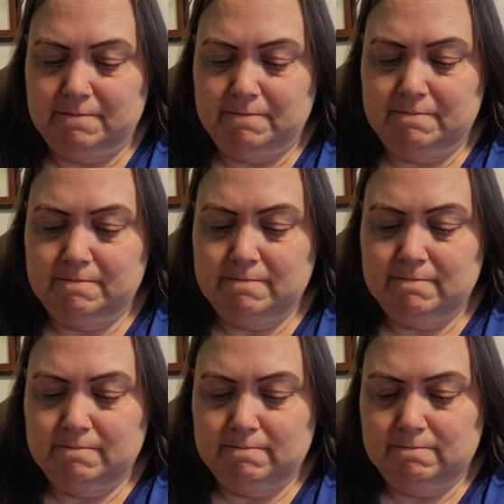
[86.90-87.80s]

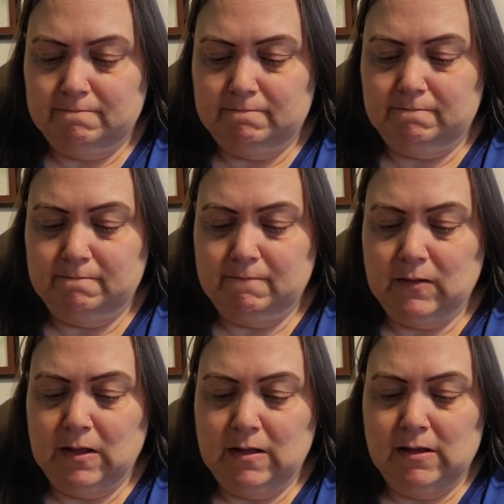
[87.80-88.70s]

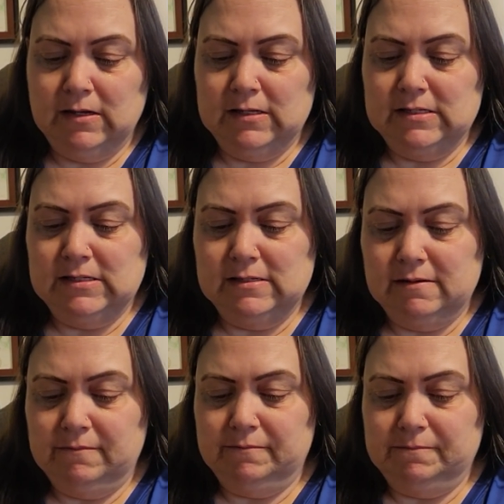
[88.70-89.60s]

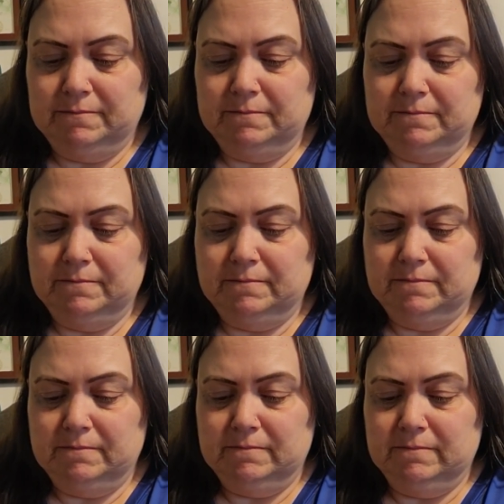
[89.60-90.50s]
Nobody speaks.